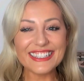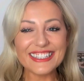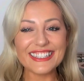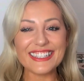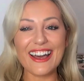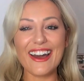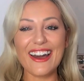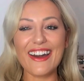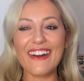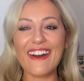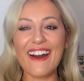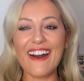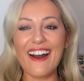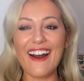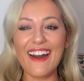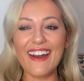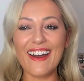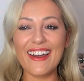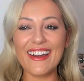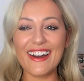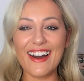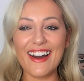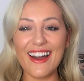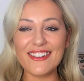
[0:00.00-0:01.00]
So
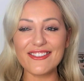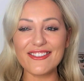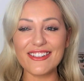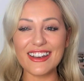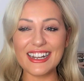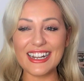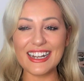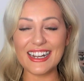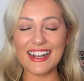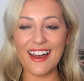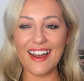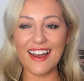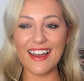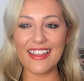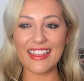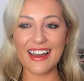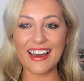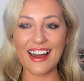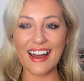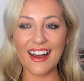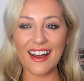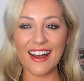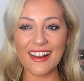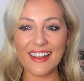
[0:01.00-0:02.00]
I really like
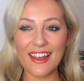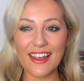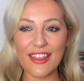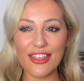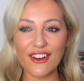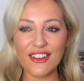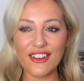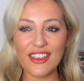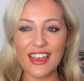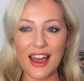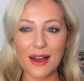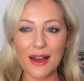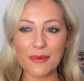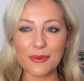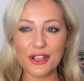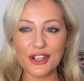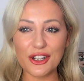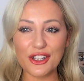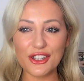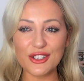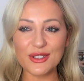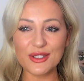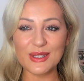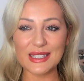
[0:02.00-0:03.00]
that, and I thought, yeah, I'm
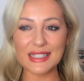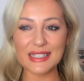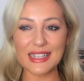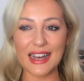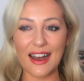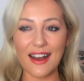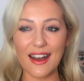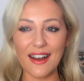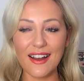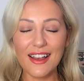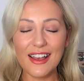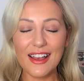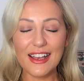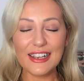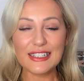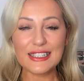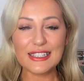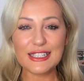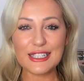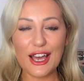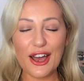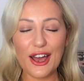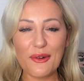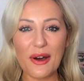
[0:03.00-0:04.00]
going to use that.
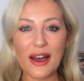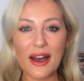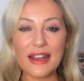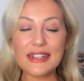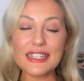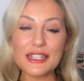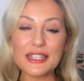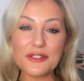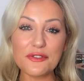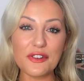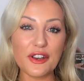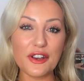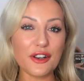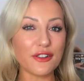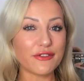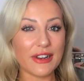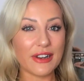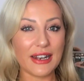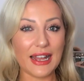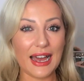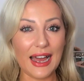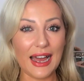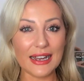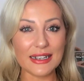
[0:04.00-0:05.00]
So I did feel
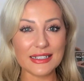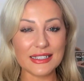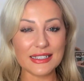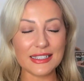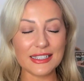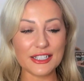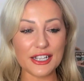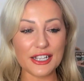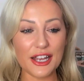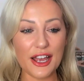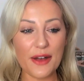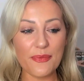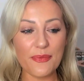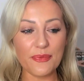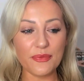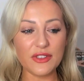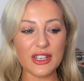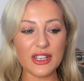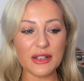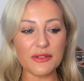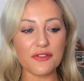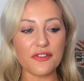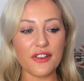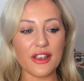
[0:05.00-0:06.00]
relaxed.
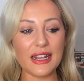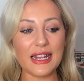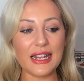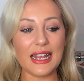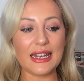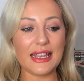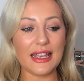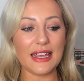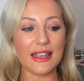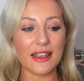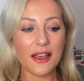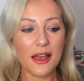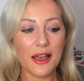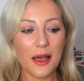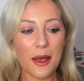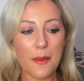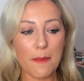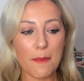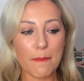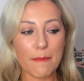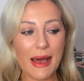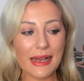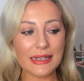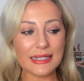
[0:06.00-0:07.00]
Didn't feel any
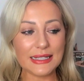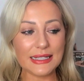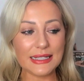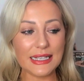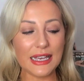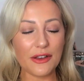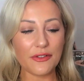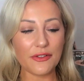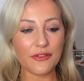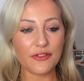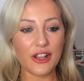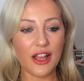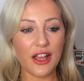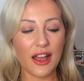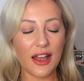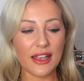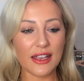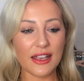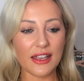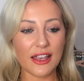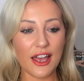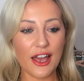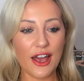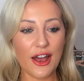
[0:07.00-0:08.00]
massive
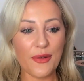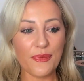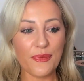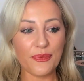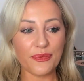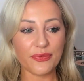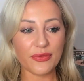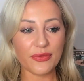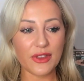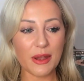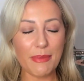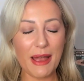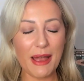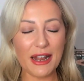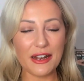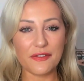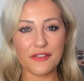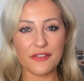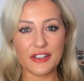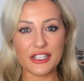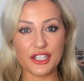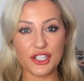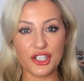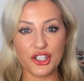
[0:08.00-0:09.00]
like
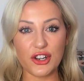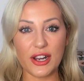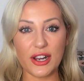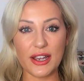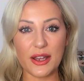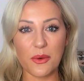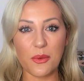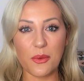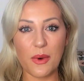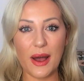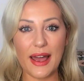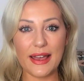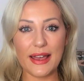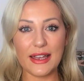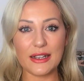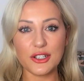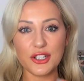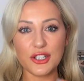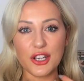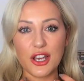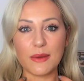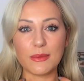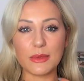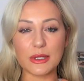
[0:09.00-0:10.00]
benefits straight away
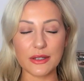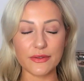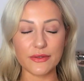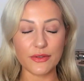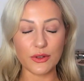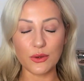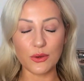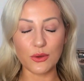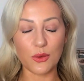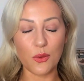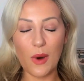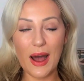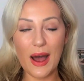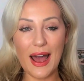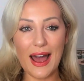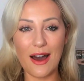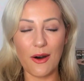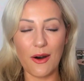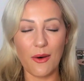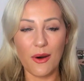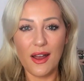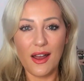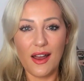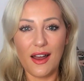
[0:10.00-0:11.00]
in terms of, oh
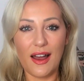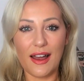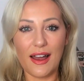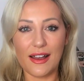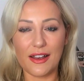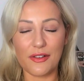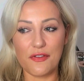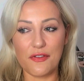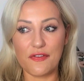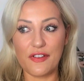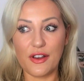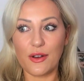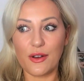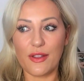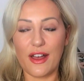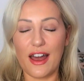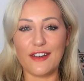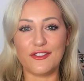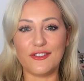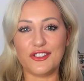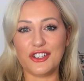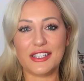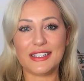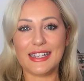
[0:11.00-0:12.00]
wow, I can feel
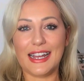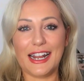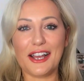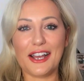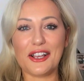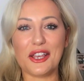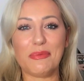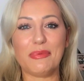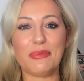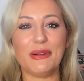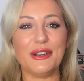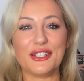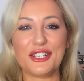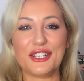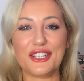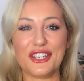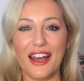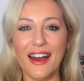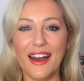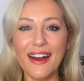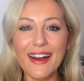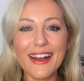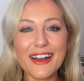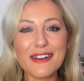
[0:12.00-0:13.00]
that I've just had
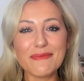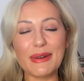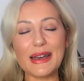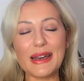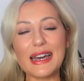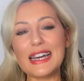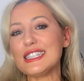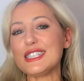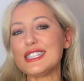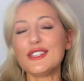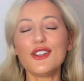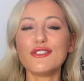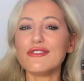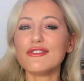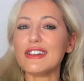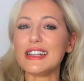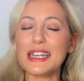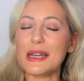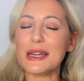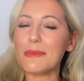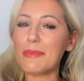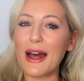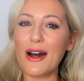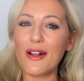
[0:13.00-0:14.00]
acupuncture, but it's not
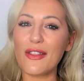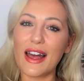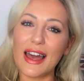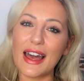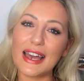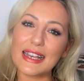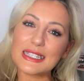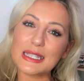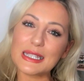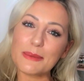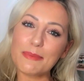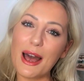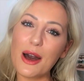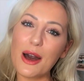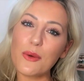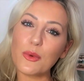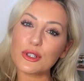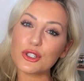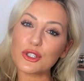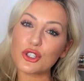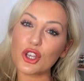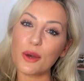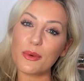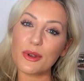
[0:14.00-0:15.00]
really about that. It's about
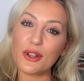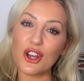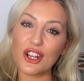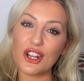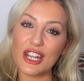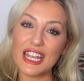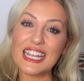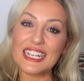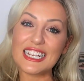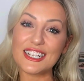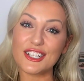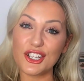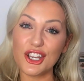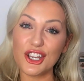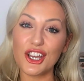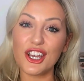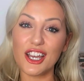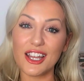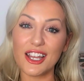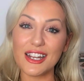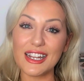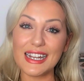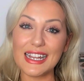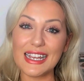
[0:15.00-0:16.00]
what's going on
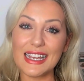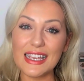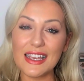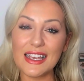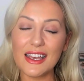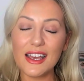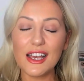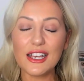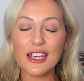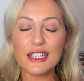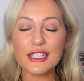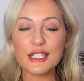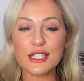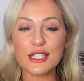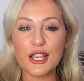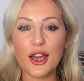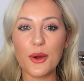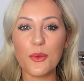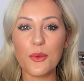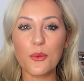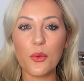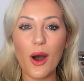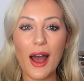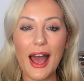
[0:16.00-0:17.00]
internally.
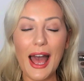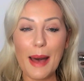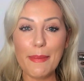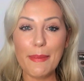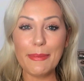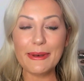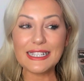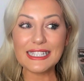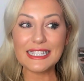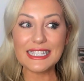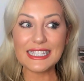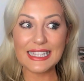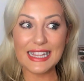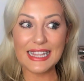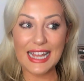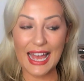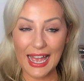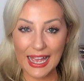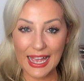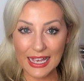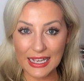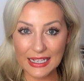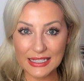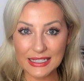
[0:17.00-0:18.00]
So what happens
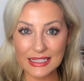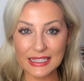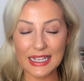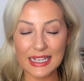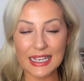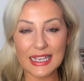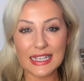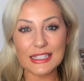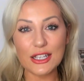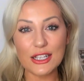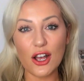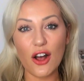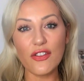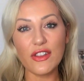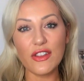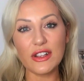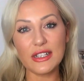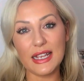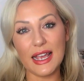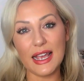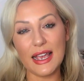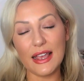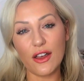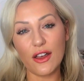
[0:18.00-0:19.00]
next is on the
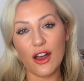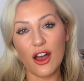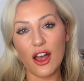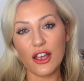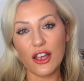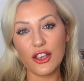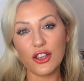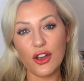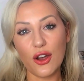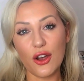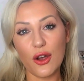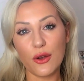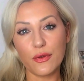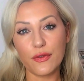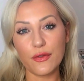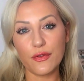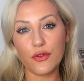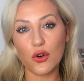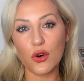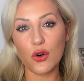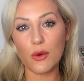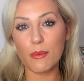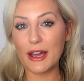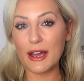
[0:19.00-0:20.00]
day that I go
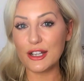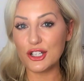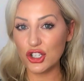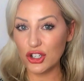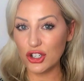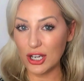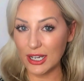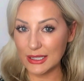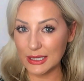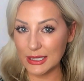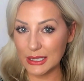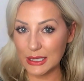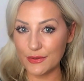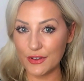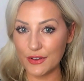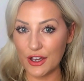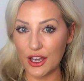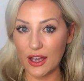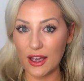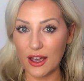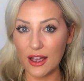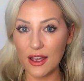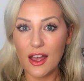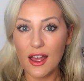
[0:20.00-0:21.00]
for my
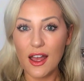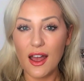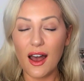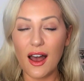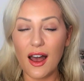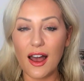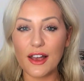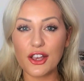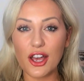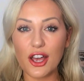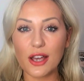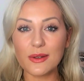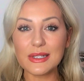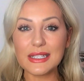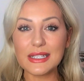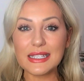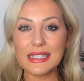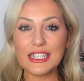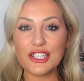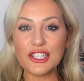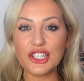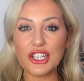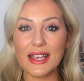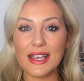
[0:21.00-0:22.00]
transfer, I go and
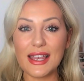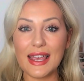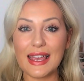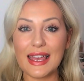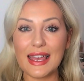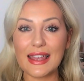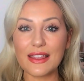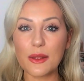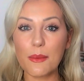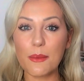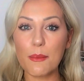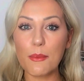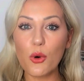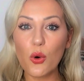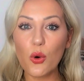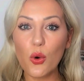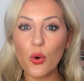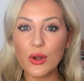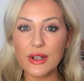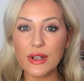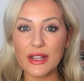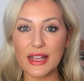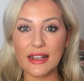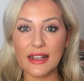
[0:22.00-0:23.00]
see Jackie in the
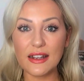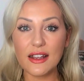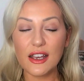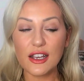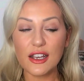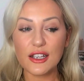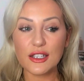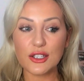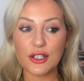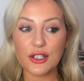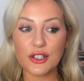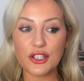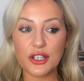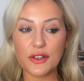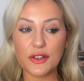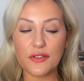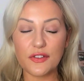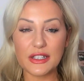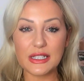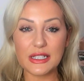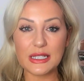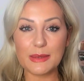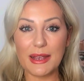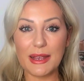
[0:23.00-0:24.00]
morning, so she
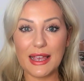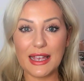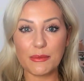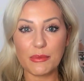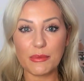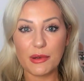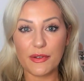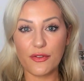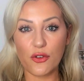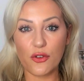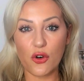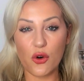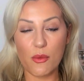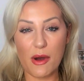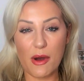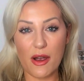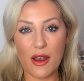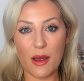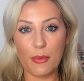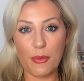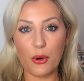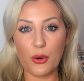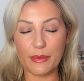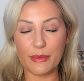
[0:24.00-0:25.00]
fits me in before
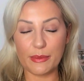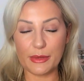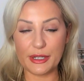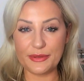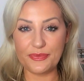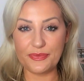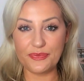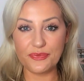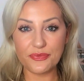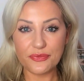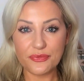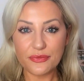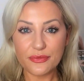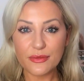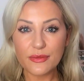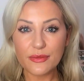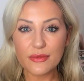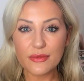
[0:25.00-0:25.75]
my appointment.